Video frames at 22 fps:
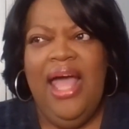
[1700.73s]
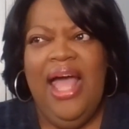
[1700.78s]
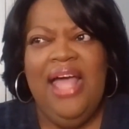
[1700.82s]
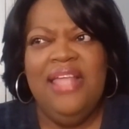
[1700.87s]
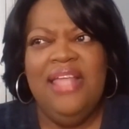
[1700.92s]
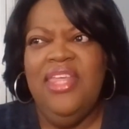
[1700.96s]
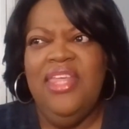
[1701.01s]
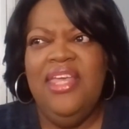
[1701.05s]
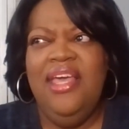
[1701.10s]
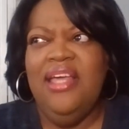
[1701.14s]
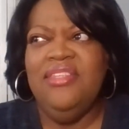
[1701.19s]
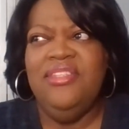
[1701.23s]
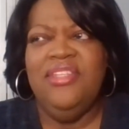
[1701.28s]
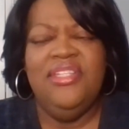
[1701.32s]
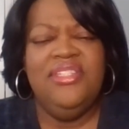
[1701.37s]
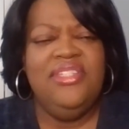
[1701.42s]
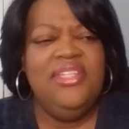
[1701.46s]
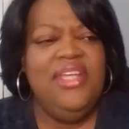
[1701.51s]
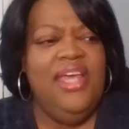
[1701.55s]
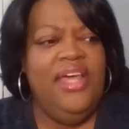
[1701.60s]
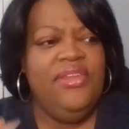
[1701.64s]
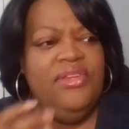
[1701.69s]
I think
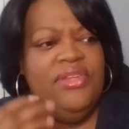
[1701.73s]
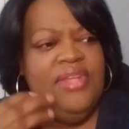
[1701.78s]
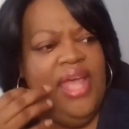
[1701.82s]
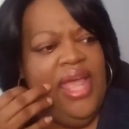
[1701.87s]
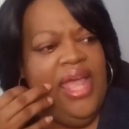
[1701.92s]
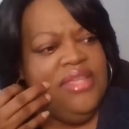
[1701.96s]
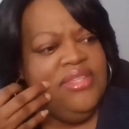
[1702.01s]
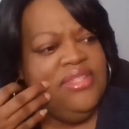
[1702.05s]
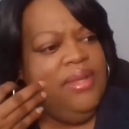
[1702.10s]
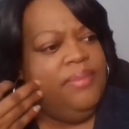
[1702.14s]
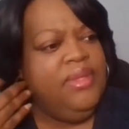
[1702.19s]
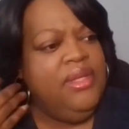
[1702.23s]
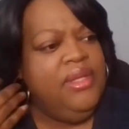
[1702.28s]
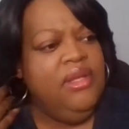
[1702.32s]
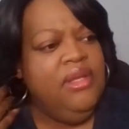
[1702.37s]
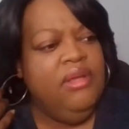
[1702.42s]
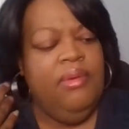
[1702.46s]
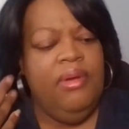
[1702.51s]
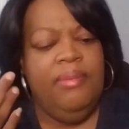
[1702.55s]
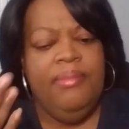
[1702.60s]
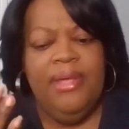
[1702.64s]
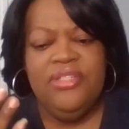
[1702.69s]
just the other day,
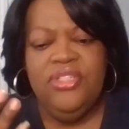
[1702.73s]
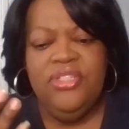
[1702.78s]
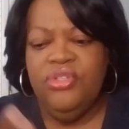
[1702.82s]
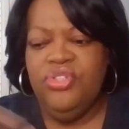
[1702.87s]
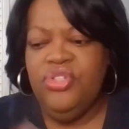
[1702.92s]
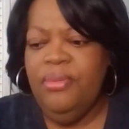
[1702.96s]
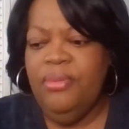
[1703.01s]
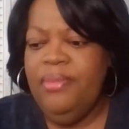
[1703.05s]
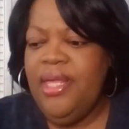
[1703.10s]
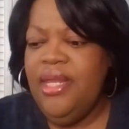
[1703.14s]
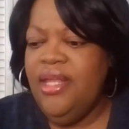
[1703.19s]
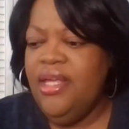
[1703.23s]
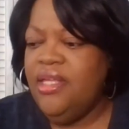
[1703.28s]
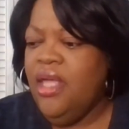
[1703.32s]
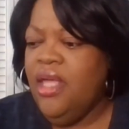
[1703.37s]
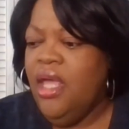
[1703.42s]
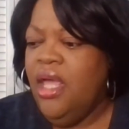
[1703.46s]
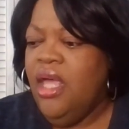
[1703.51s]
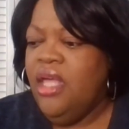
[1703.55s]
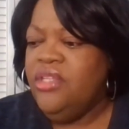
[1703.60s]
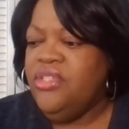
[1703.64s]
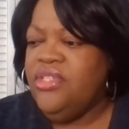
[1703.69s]
something on my social
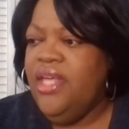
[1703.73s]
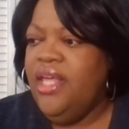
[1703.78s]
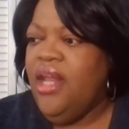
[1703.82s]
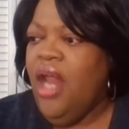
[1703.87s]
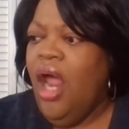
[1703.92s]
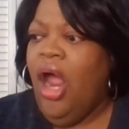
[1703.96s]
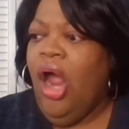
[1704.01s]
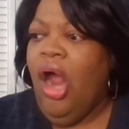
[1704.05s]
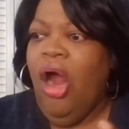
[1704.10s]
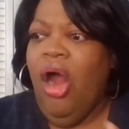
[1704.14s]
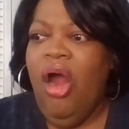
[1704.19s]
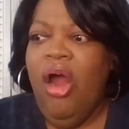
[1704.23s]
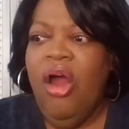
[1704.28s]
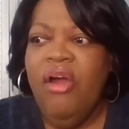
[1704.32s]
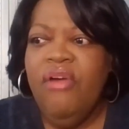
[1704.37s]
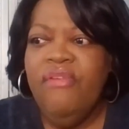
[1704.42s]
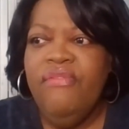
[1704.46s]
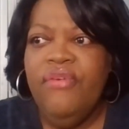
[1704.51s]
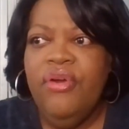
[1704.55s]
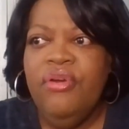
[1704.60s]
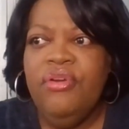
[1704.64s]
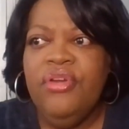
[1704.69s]
media said,
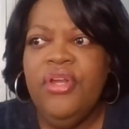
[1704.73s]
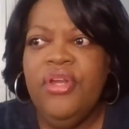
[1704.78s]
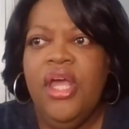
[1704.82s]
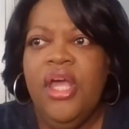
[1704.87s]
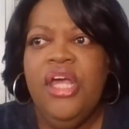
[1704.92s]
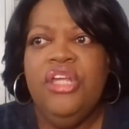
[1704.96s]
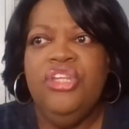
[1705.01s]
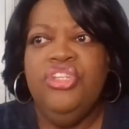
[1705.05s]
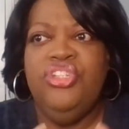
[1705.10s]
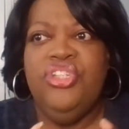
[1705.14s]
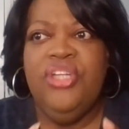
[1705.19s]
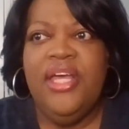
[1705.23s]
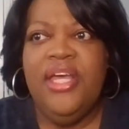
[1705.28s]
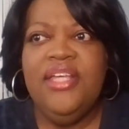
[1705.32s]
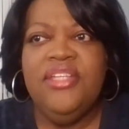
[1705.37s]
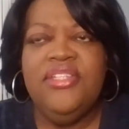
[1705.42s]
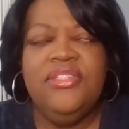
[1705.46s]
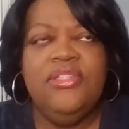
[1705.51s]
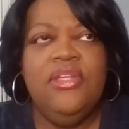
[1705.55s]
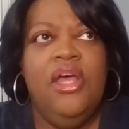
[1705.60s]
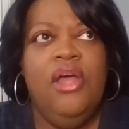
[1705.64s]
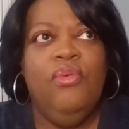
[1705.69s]
Harvard
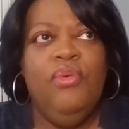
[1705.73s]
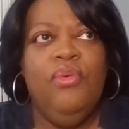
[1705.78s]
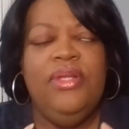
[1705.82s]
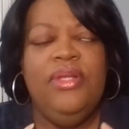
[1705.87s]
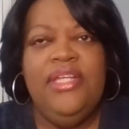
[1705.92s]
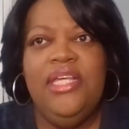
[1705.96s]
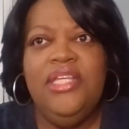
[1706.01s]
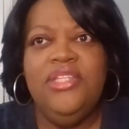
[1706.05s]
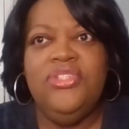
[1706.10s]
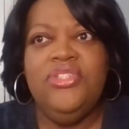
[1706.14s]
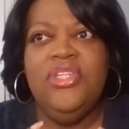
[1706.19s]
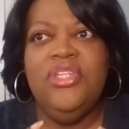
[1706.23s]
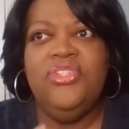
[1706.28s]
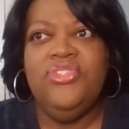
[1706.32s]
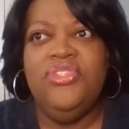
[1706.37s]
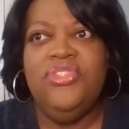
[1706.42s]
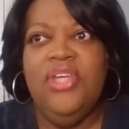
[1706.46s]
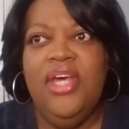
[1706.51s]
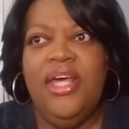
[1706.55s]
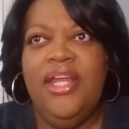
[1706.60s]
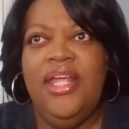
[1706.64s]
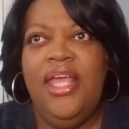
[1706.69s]
just released a
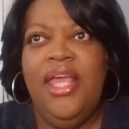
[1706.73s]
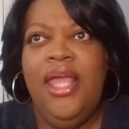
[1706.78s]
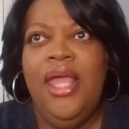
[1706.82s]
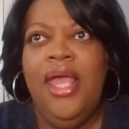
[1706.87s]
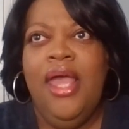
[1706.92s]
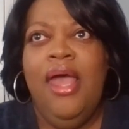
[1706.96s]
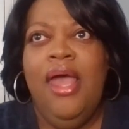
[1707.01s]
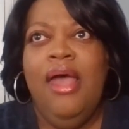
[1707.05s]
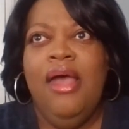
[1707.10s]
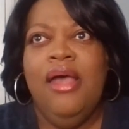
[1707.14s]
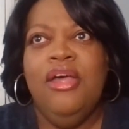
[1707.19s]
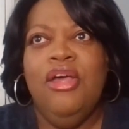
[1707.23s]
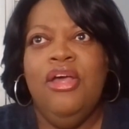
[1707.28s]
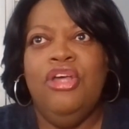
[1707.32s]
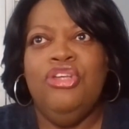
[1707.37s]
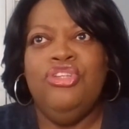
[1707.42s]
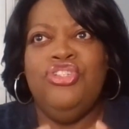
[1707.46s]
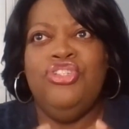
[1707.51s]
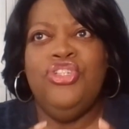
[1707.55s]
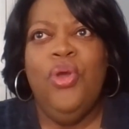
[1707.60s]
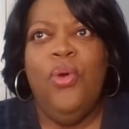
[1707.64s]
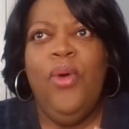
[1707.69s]
study
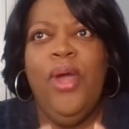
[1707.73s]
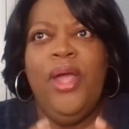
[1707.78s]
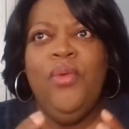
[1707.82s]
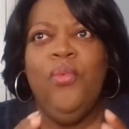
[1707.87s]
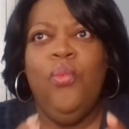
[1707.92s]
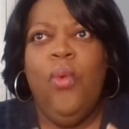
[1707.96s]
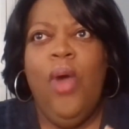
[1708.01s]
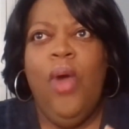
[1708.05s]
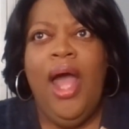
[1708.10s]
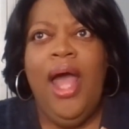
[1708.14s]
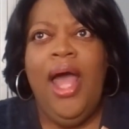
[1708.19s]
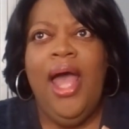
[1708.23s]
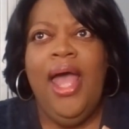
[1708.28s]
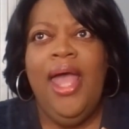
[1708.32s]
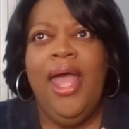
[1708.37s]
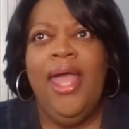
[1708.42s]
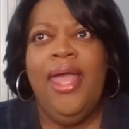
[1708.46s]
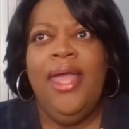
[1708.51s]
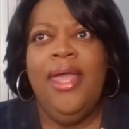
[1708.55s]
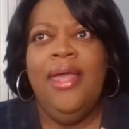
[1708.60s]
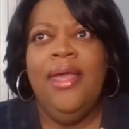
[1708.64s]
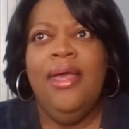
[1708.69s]
showing
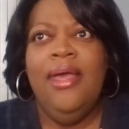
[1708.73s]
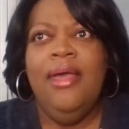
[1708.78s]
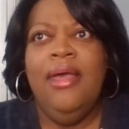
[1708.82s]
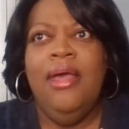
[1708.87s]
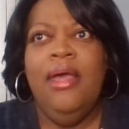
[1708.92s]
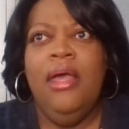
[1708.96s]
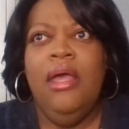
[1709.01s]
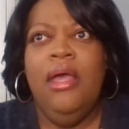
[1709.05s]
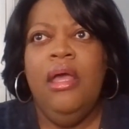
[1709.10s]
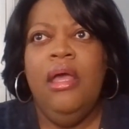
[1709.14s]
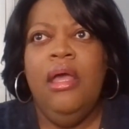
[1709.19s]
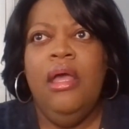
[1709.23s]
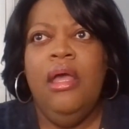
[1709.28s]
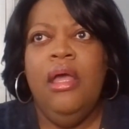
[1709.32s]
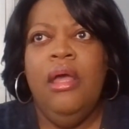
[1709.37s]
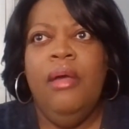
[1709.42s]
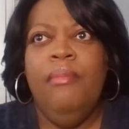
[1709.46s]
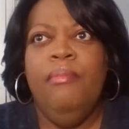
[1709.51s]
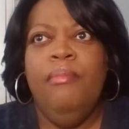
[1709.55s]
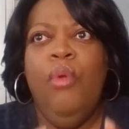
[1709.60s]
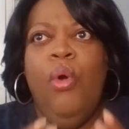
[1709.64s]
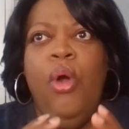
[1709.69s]
why
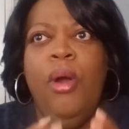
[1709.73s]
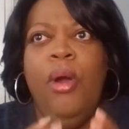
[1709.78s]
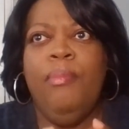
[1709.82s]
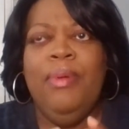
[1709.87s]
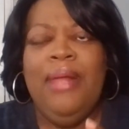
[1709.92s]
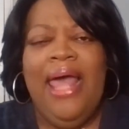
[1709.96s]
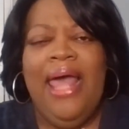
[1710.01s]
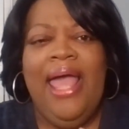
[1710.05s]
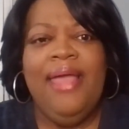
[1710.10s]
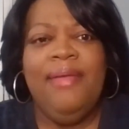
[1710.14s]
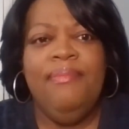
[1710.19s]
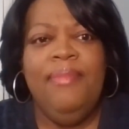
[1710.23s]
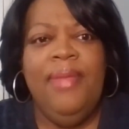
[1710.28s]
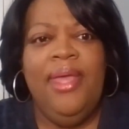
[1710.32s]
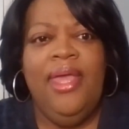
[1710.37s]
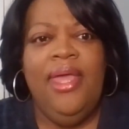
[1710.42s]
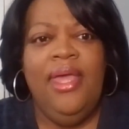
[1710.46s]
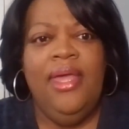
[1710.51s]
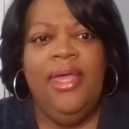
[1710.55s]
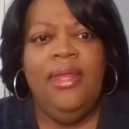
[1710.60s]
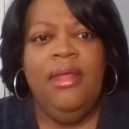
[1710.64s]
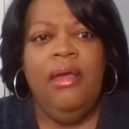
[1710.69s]
more Black
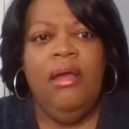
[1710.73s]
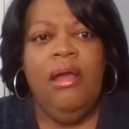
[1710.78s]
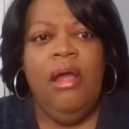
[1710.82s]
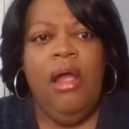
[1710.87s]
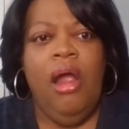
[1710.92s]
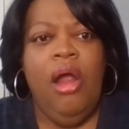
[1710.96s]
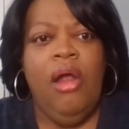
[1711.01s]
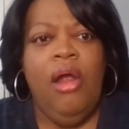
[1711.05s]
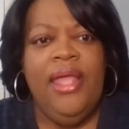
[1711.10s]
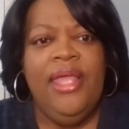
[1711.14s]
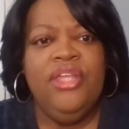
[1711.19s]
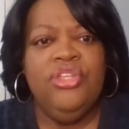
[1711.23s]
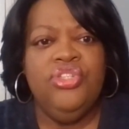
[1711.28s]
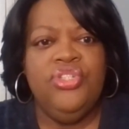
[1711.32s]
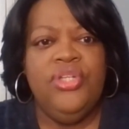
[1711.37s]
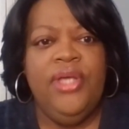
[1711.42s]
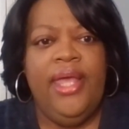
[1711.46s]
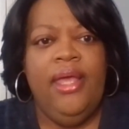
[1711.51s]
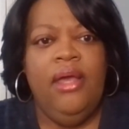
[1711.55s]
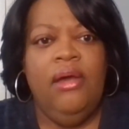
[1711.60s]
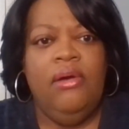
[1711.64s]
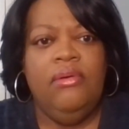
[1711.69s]
men are in
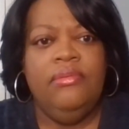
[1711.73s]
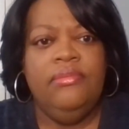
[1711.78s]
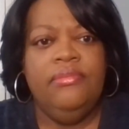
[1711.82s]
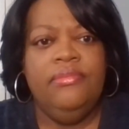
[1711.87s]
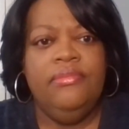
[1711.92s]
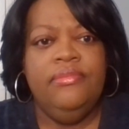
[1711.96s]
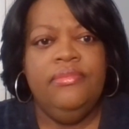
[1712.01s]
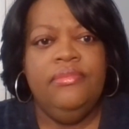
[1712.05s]
jail.